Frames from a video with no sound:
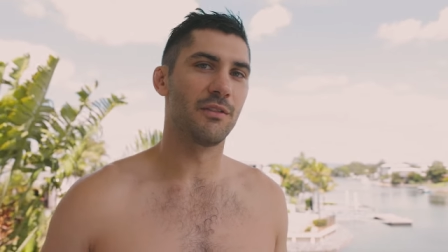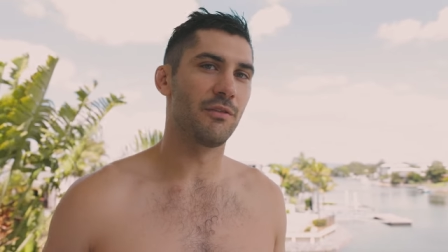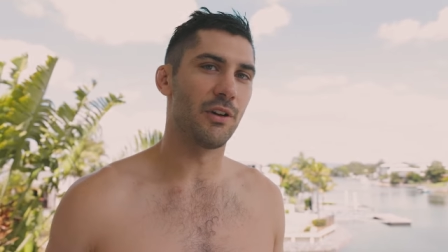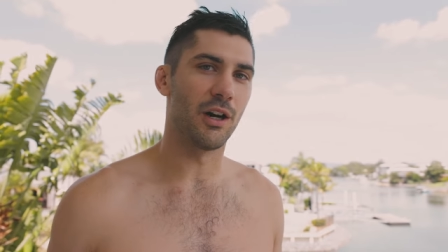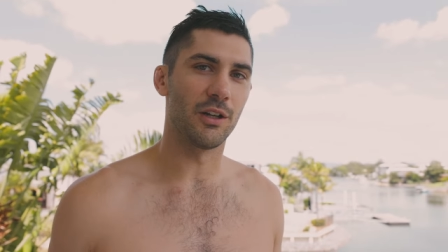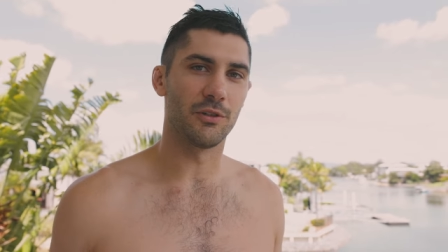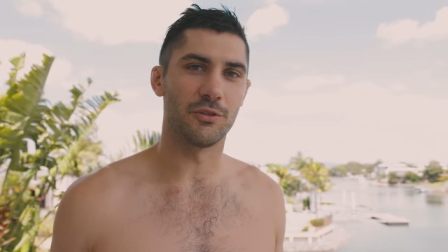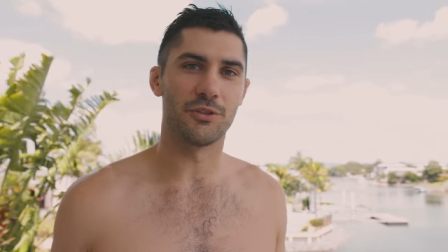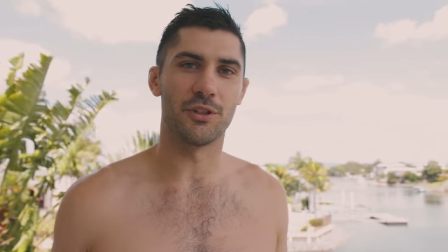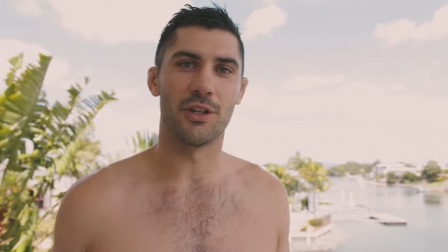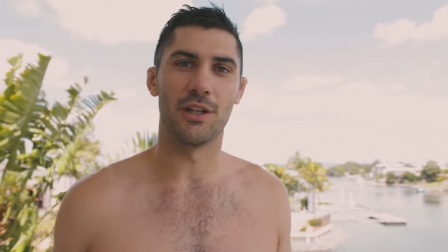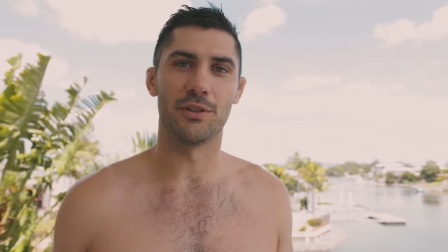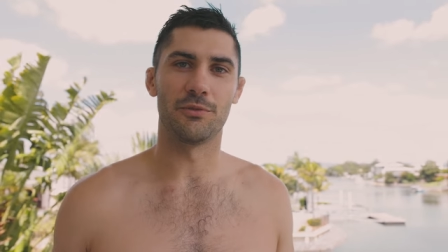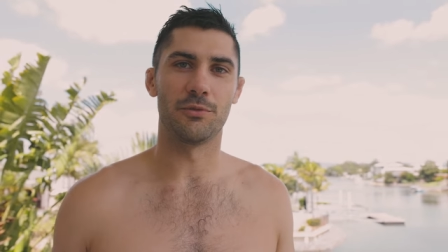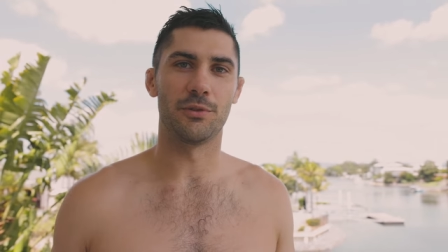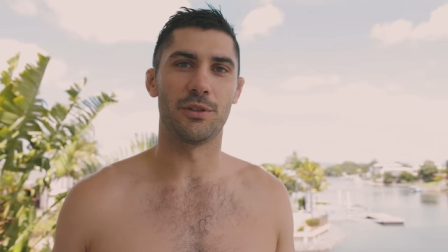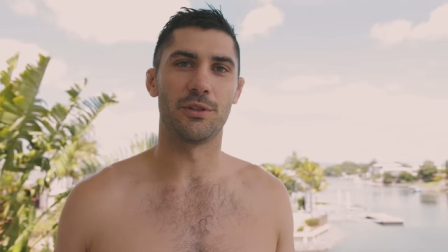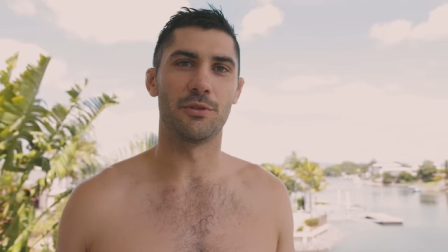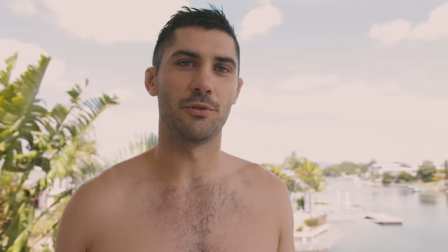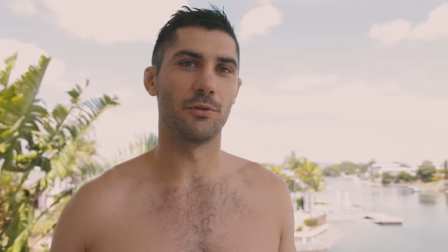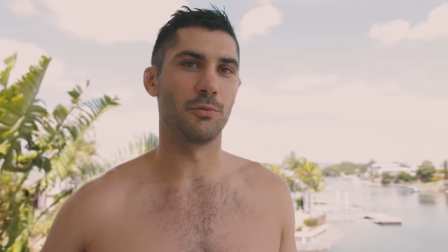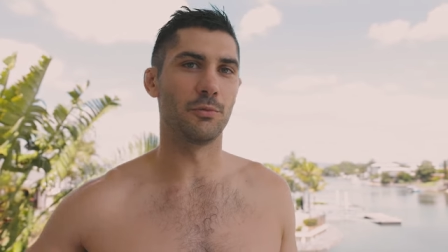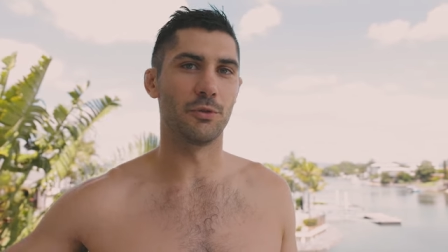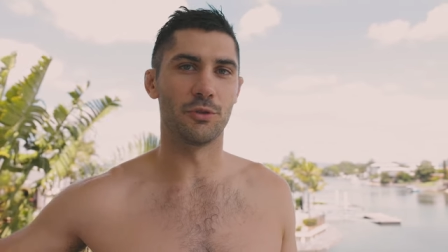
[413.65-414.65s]
Vital signs
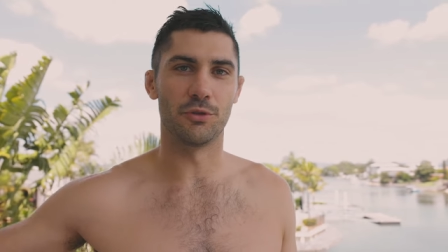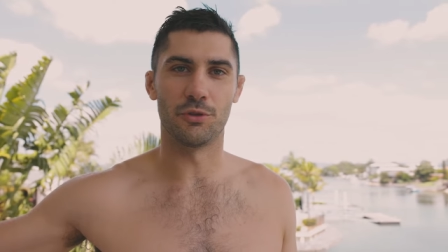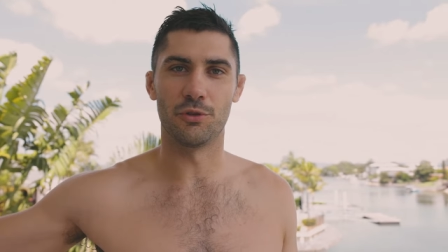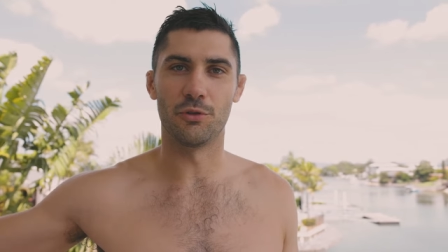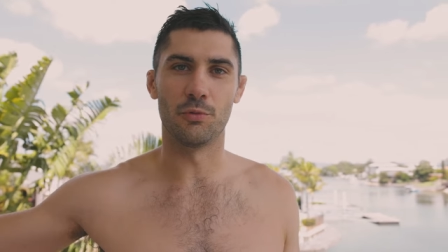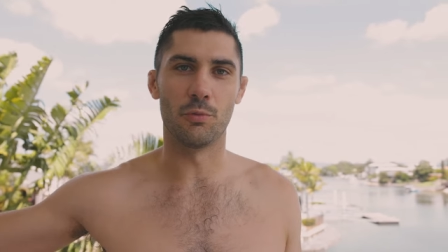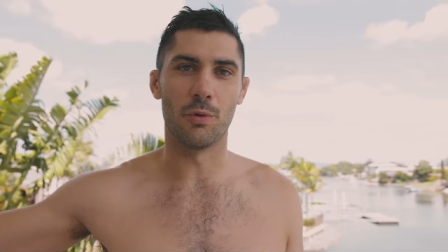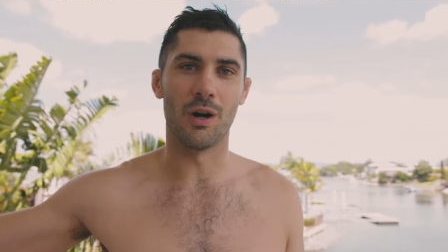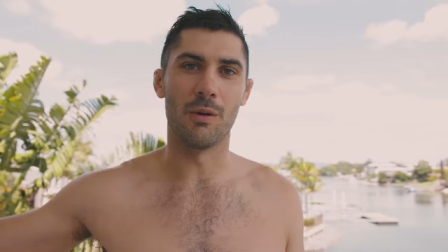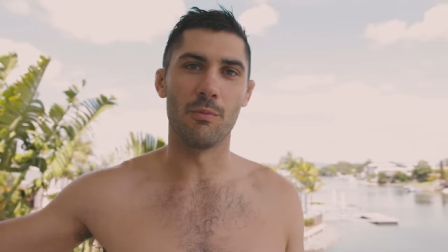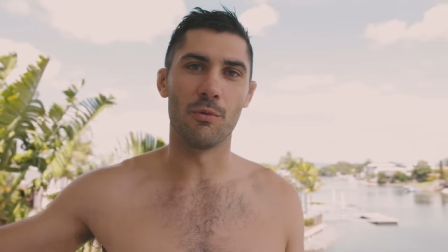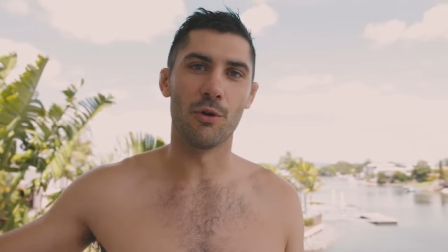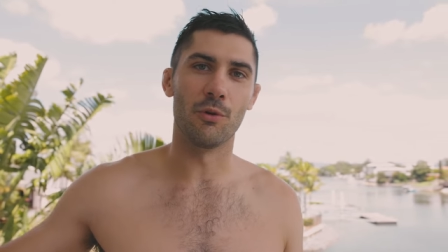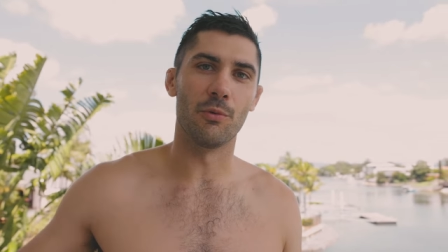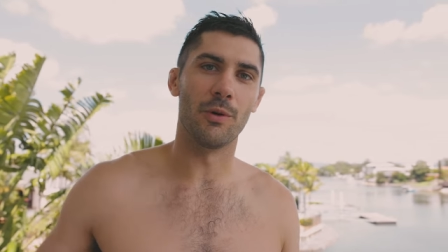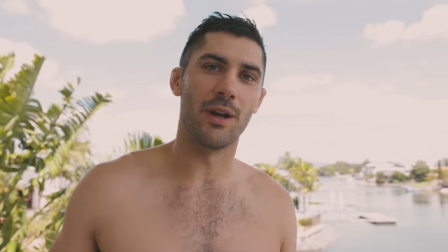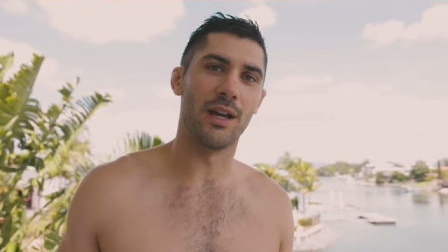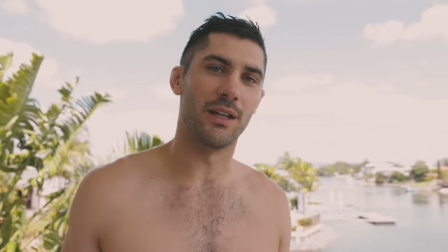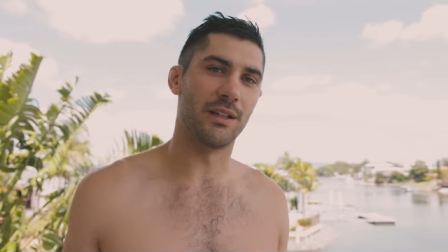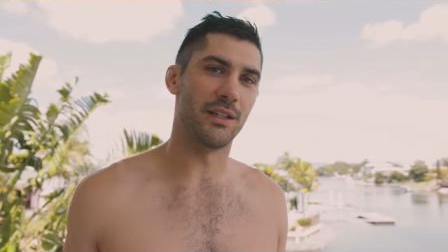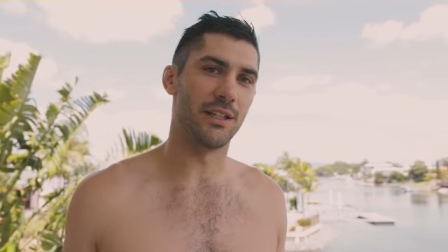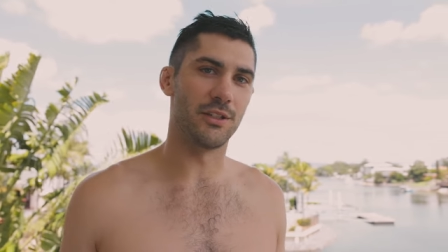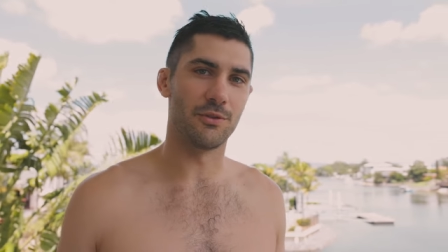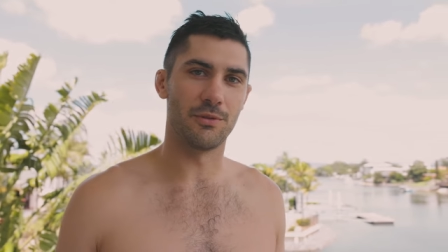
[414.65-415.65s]
really good. We'll just do one more
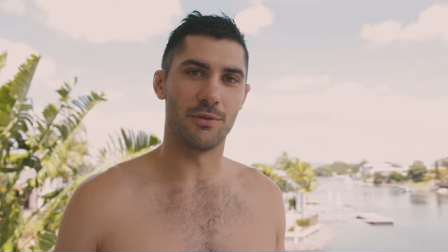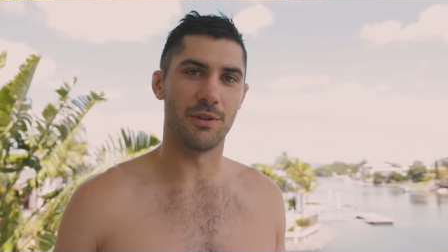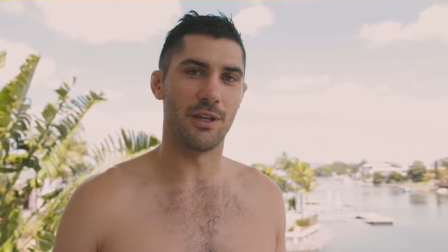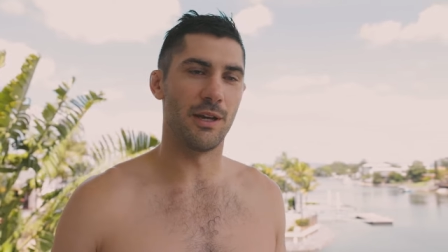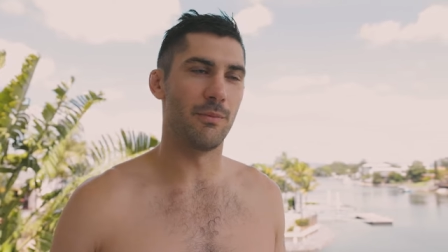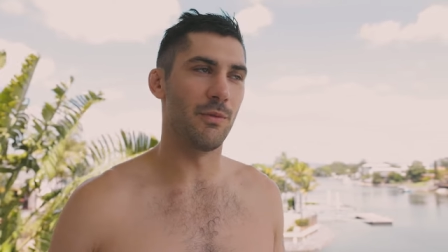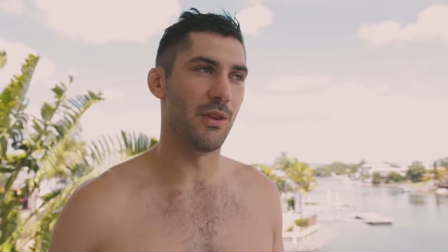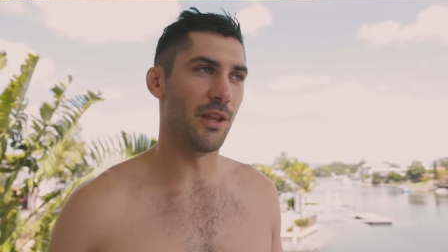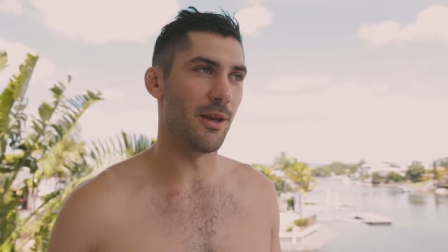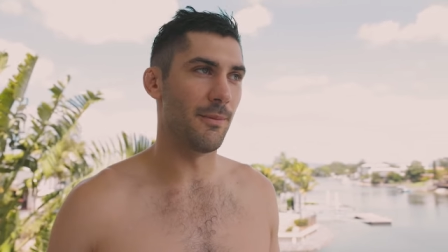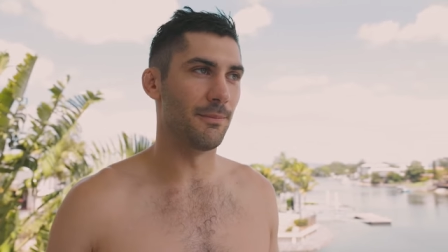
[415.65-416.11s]
round each of them,